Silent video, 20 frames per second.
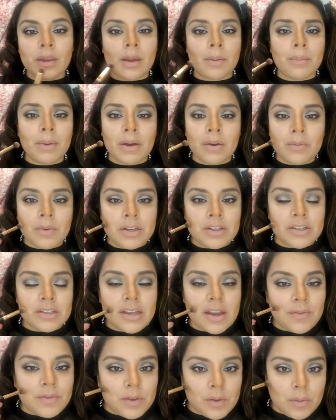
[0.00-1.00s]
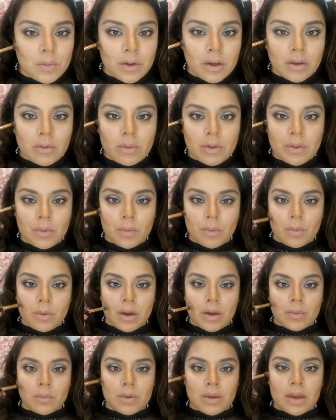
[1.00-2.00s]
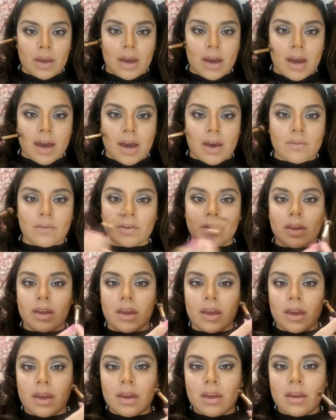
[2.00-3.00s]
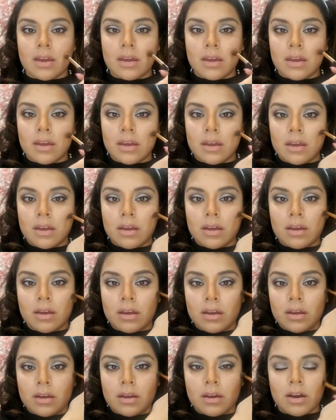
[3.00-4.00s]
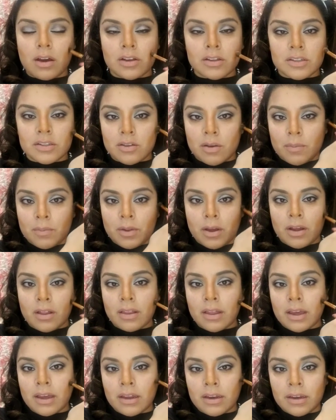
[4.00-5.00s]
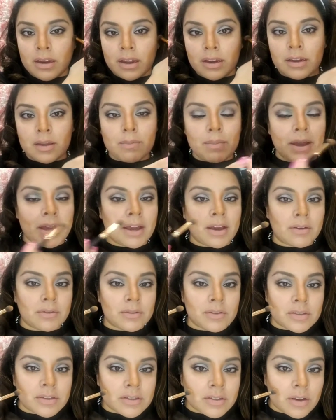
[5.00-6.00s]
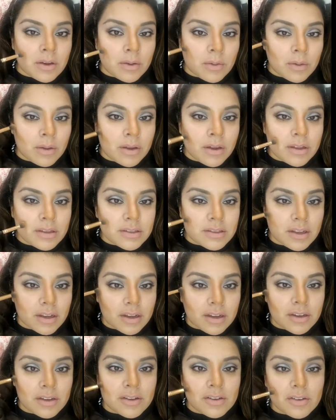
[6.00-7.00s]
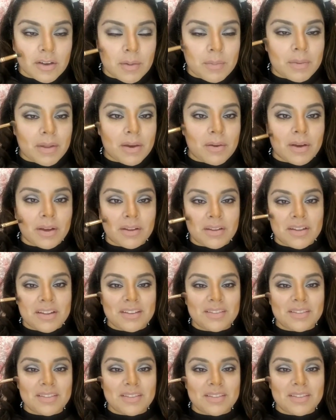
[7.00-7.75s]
But we just have to work with what we have, okay? Also, I'm not like 90 pounds, so it's not going to show up that well.